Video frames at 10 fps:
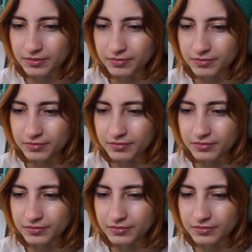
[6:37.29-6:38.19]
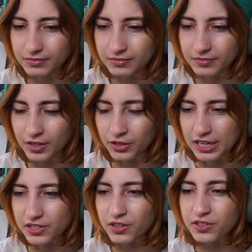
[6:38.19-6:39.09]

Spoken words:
Okay, so